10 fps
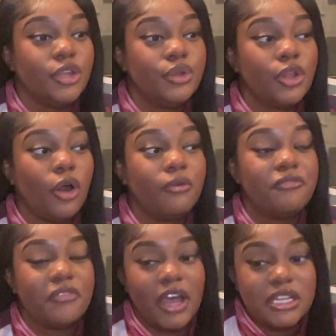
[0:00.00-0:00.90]
you know,
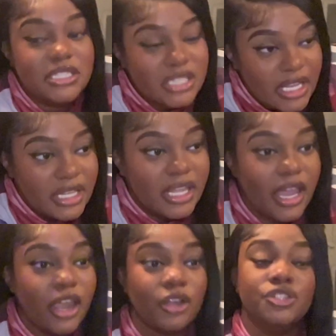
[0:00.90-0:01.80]

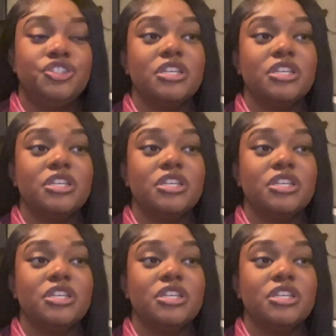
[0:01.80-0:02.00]
skincare.